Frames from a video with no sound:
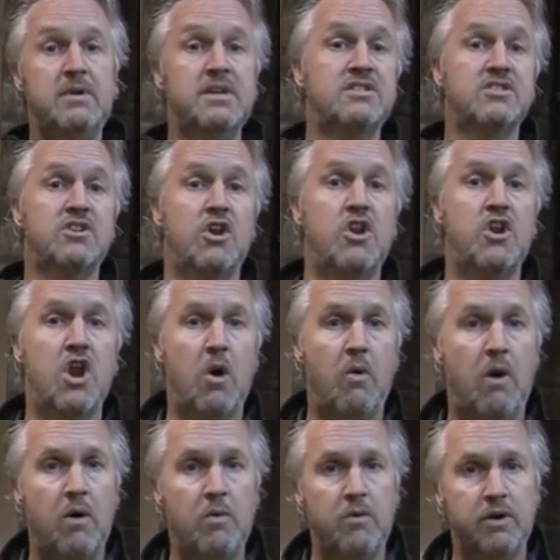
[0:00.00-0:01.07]
means it's got no
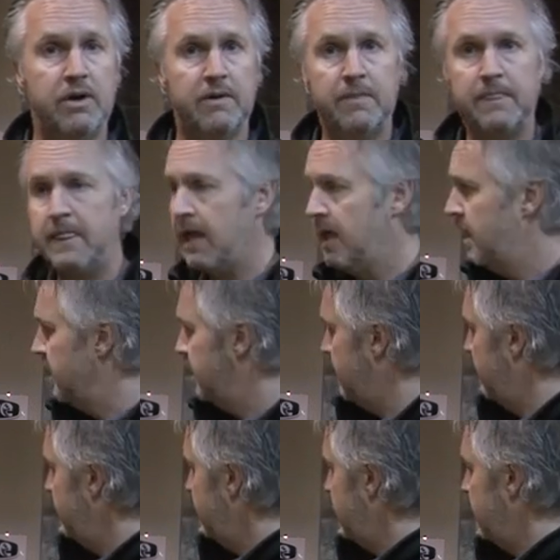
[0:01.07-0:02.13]
hot water.
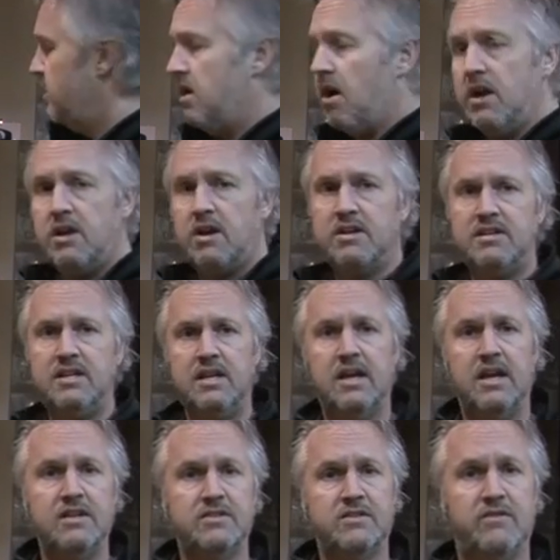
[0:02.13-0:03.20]
Now the 990 has